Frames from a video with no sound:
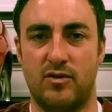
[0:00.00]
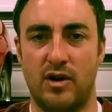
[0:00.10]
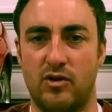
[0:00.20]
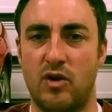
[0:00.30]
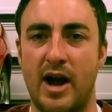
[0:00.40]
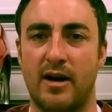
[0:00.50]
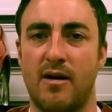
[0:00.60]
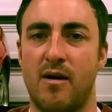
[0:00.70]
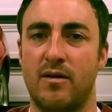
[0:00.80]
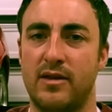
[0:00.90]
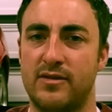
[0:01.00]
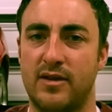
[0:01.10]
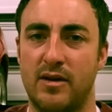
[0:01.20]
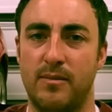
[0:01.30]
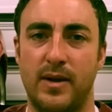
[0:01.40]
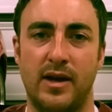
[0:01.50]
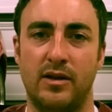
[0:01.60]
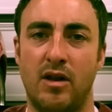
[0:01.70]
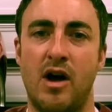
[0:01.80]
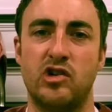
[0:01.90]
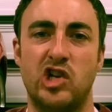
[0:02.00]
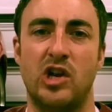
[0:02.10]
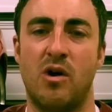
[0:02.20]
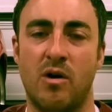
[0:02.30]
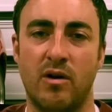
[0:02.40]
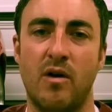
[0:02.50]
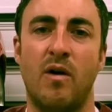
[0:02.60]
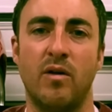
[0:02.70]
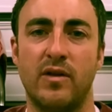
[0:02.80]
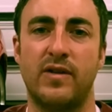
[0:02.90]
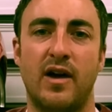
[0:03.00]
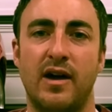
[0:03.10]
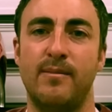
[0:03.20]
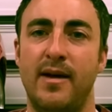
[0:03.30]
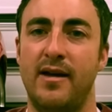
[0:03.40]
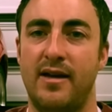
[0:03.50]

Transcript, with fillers: a, a track car that's going to be launching hard all the time,